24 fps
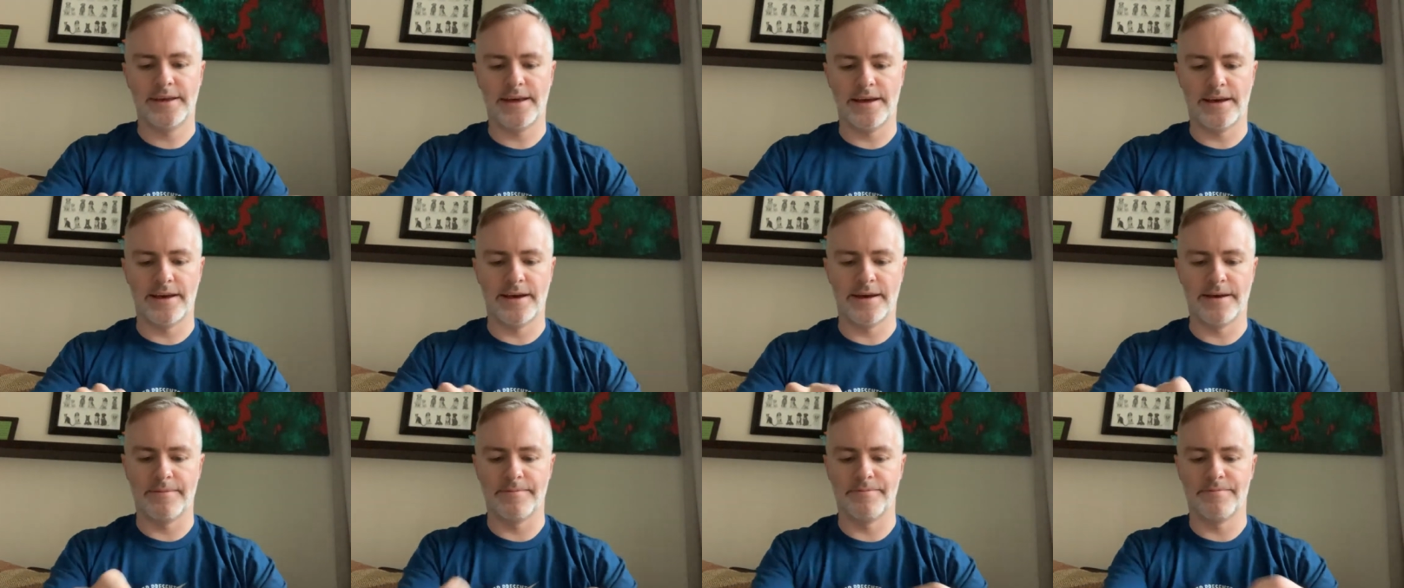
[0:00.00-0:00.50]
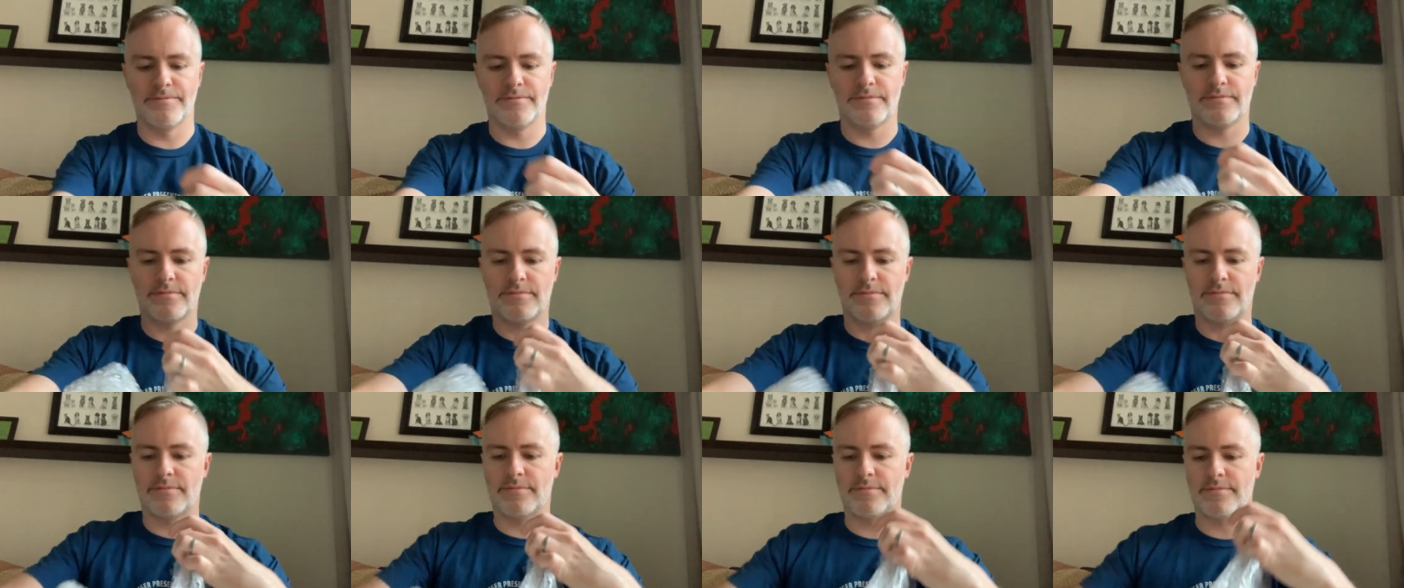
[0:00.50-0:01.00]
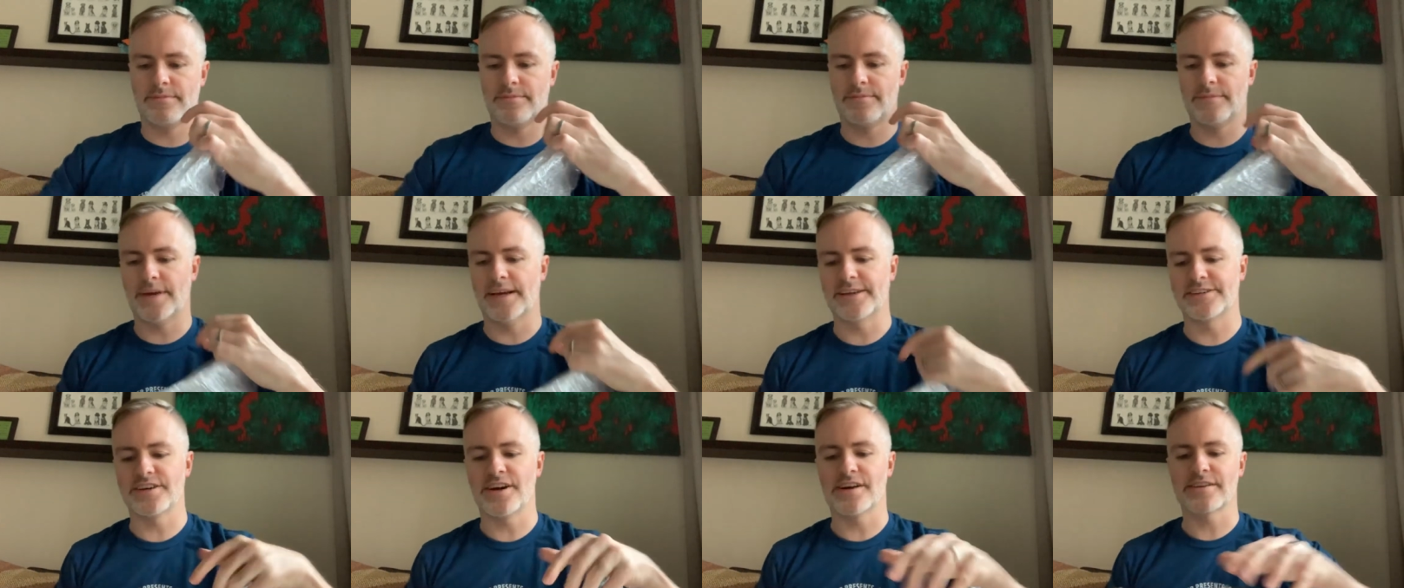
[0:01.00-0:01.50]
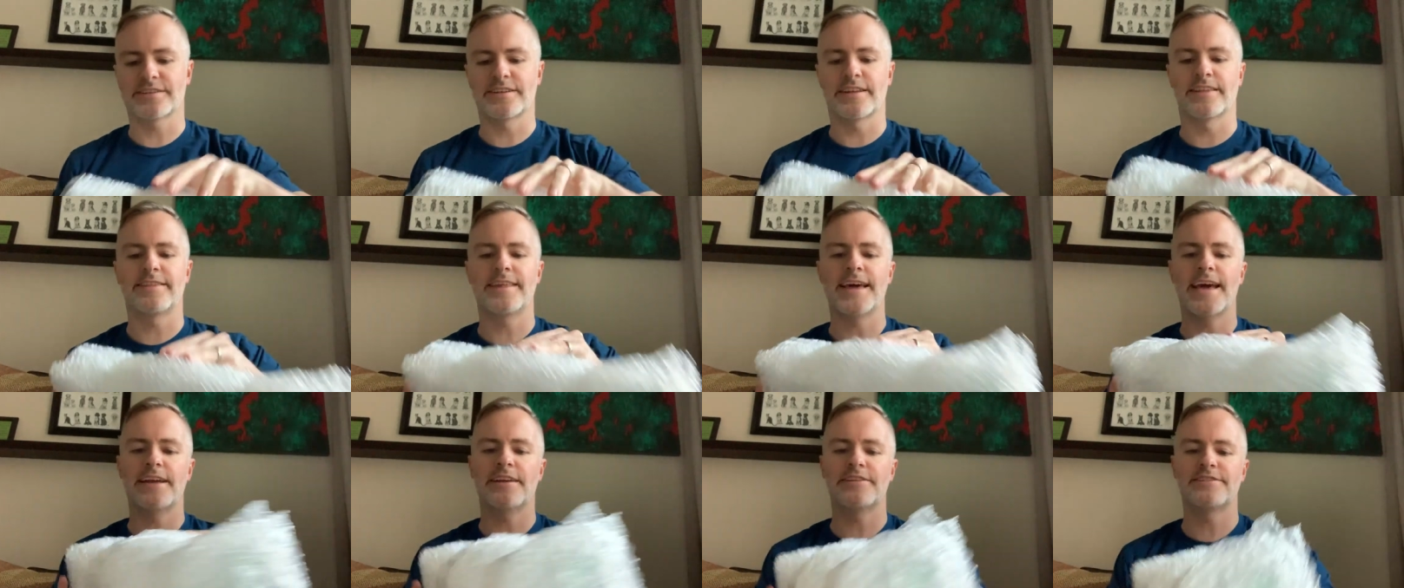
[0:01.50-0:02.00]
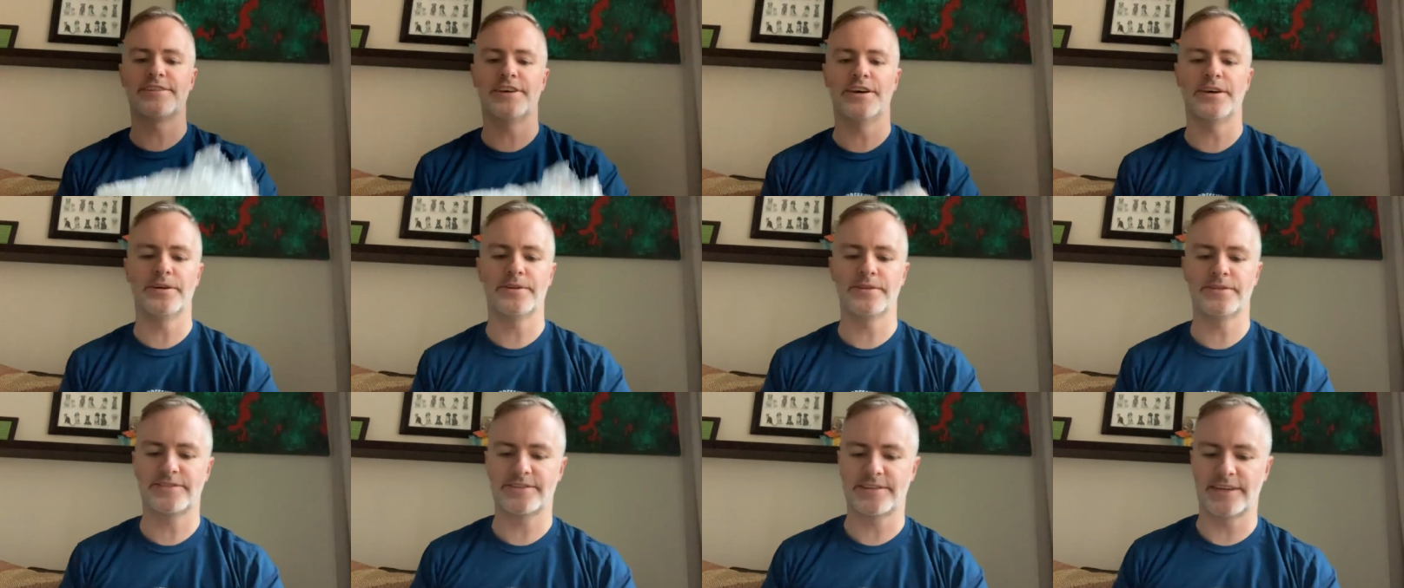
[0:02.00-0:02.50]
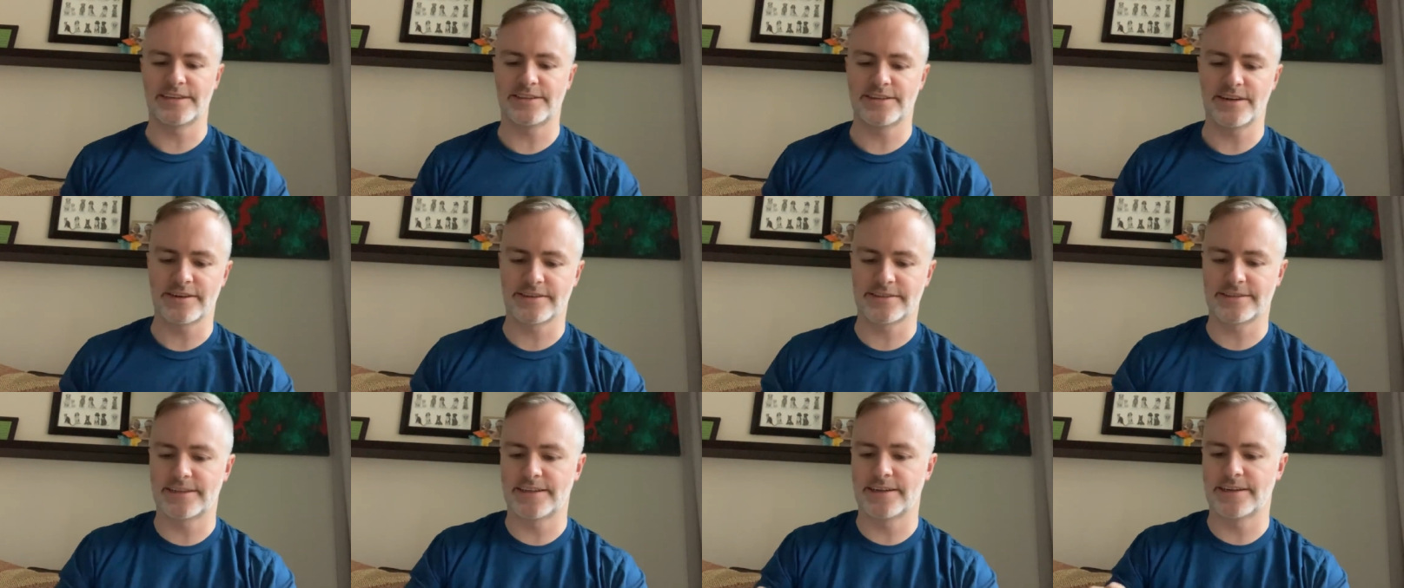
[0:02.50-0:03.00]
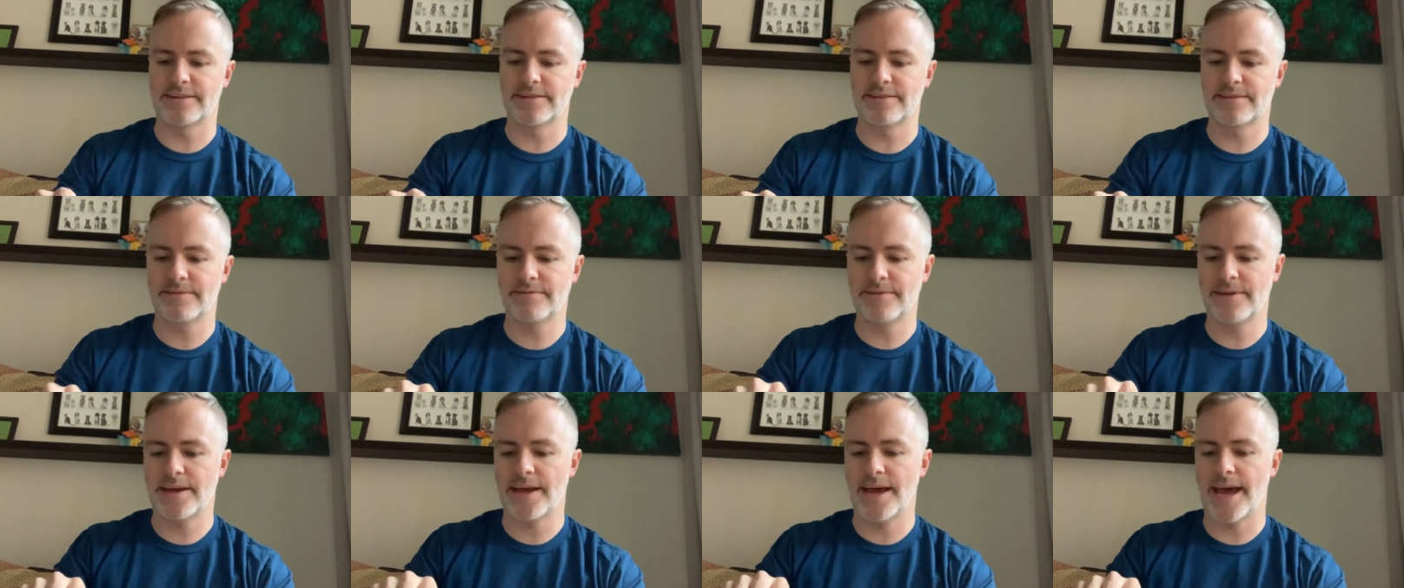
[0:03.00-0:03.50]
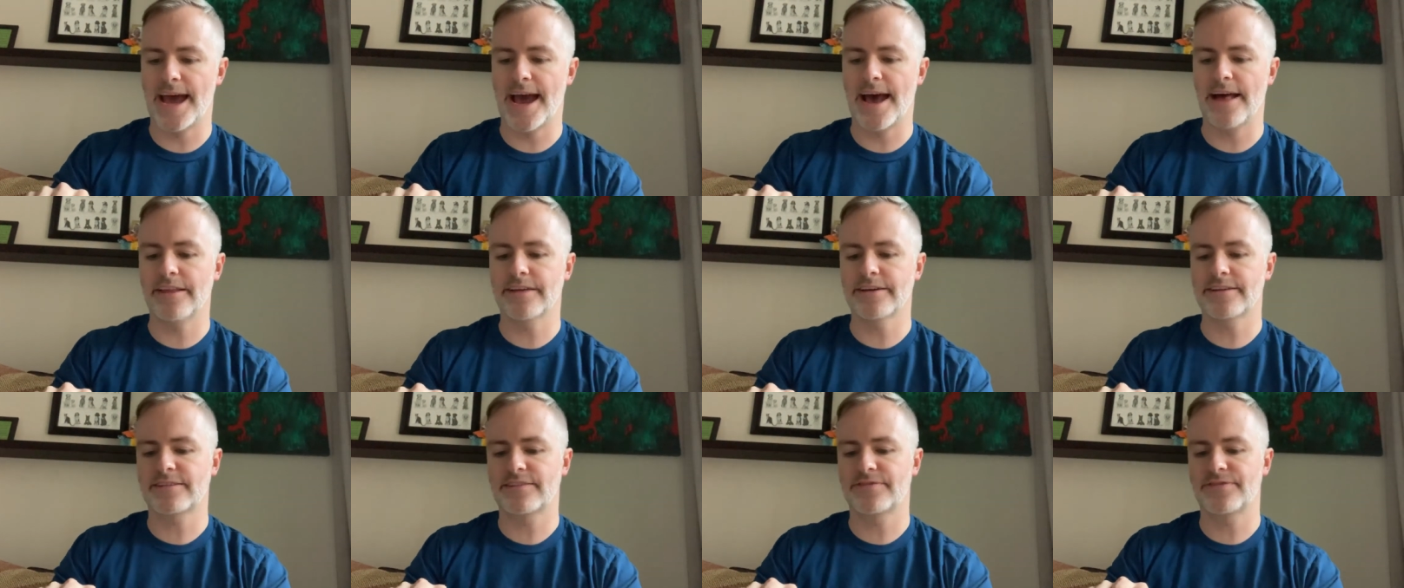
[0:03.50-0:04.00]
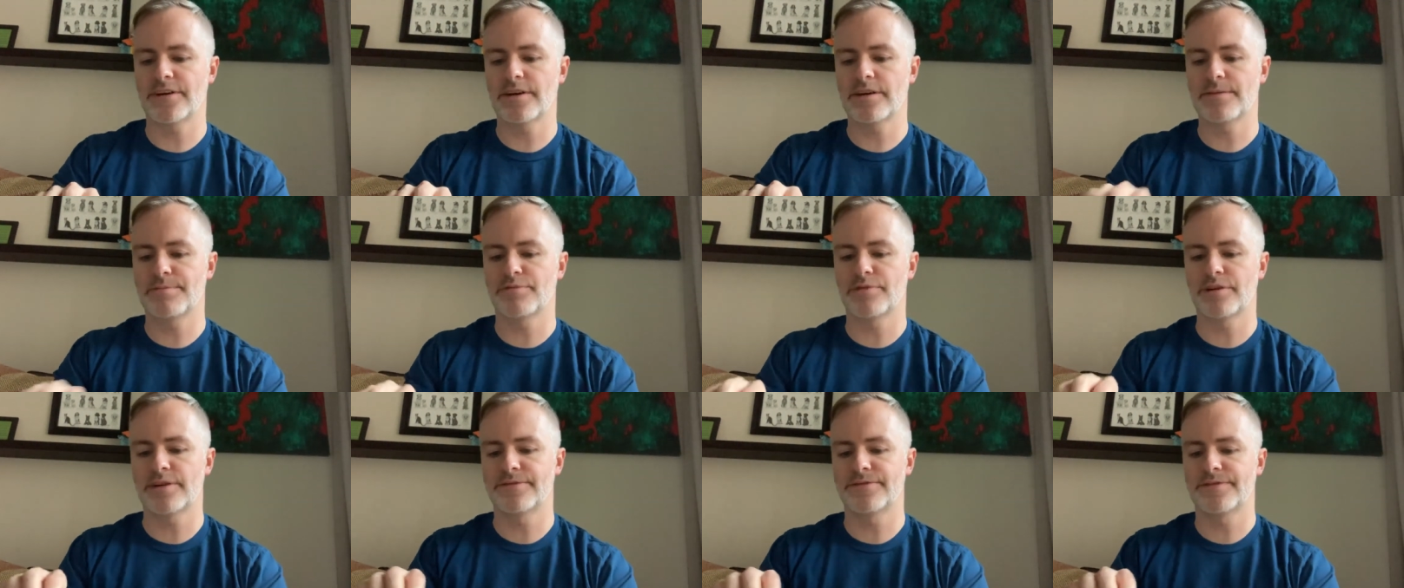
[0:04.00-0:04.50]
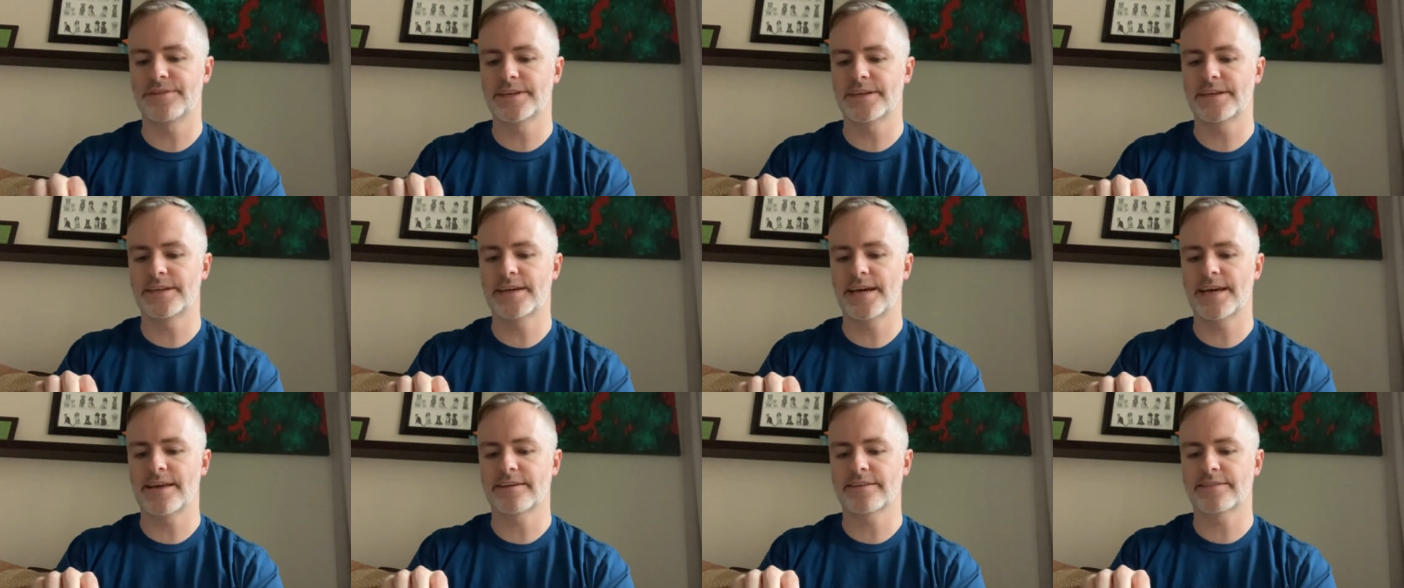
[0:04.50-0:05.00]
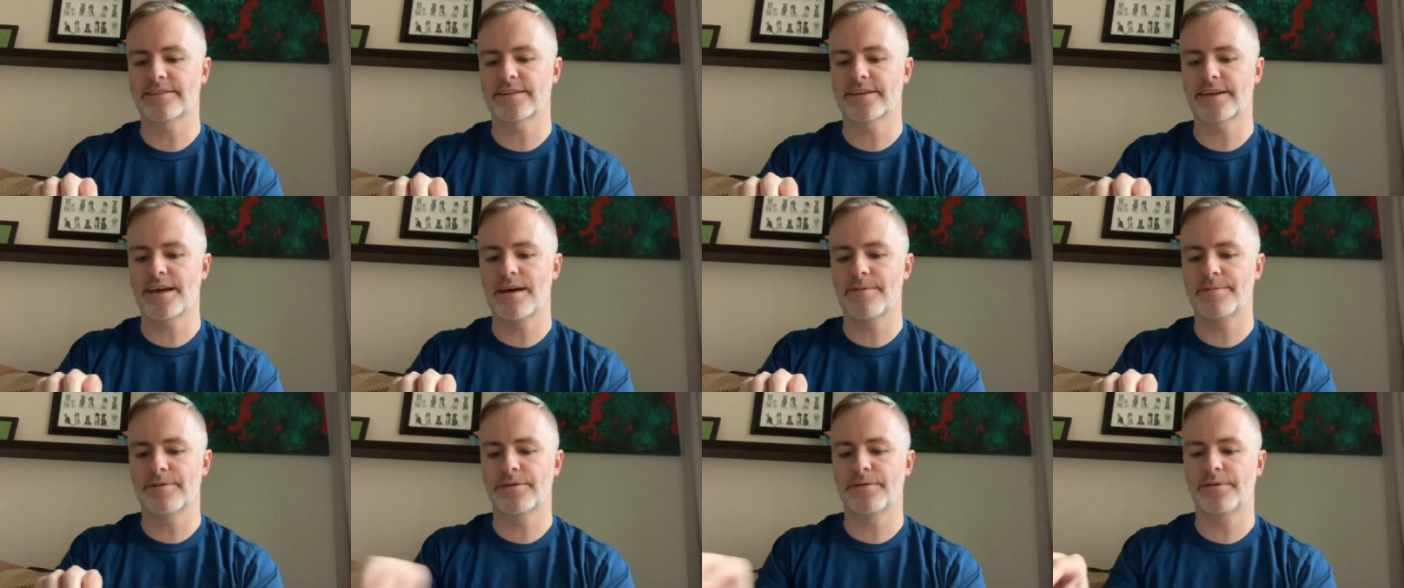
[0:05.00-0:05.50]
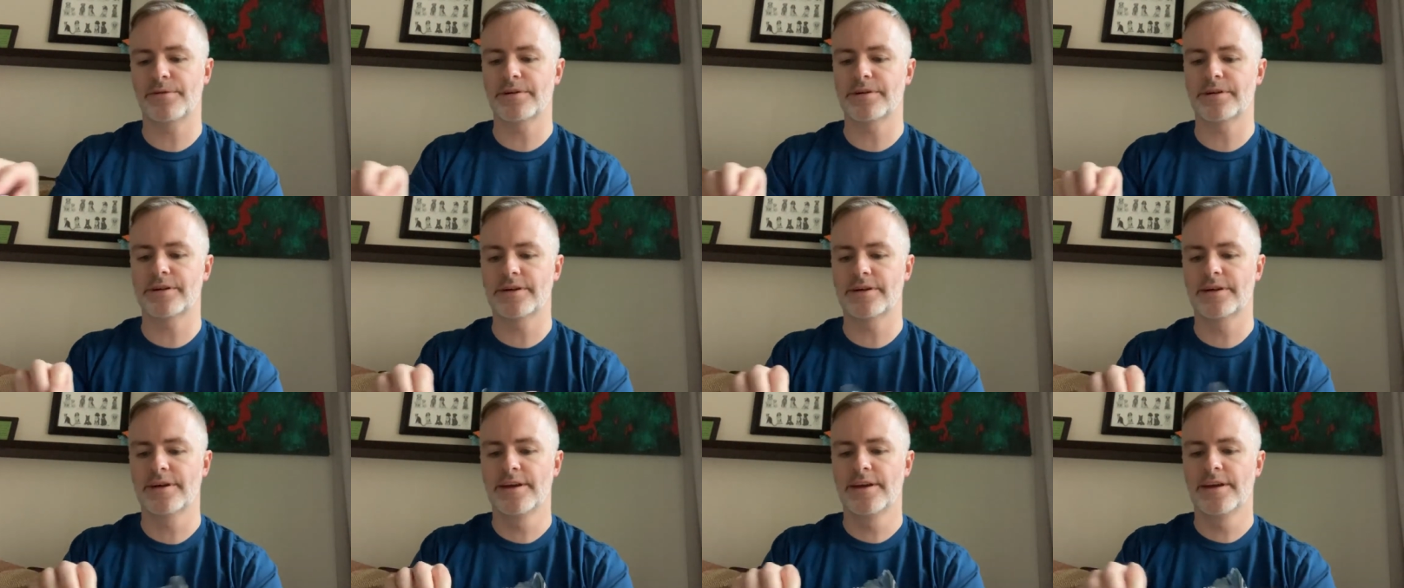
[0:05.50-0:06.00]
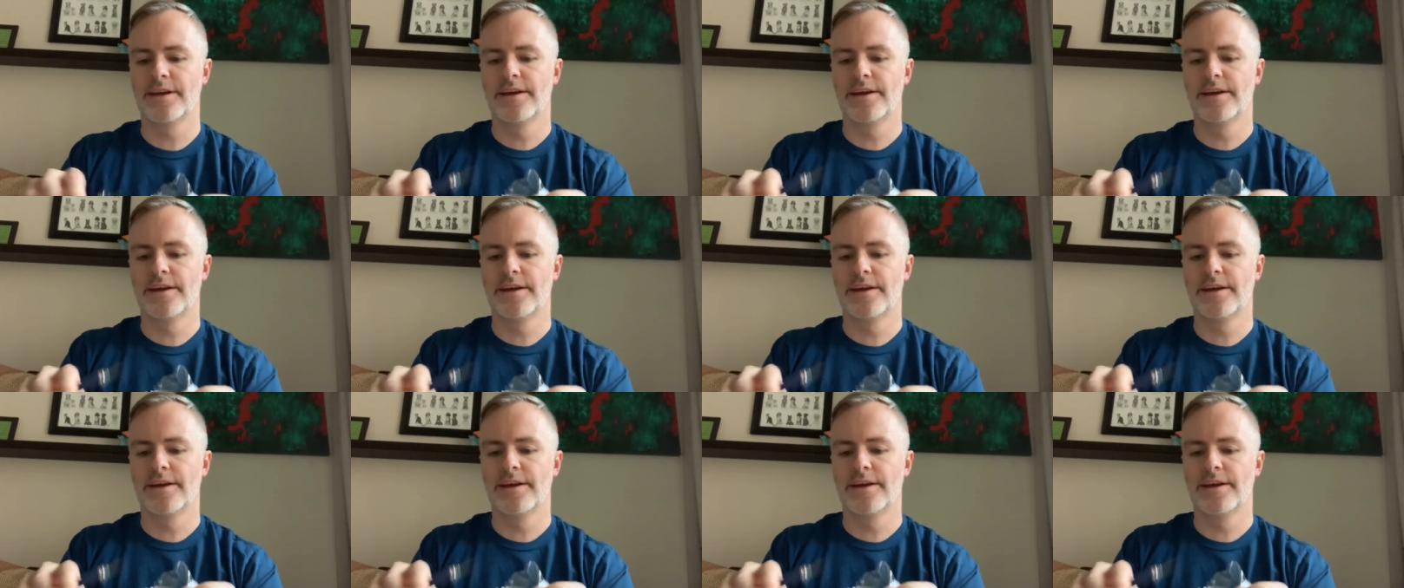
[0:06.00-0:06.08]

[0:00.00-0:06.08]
I talked to Thanatos, I talked to Alex very briefly, Alex the Comic Reporter,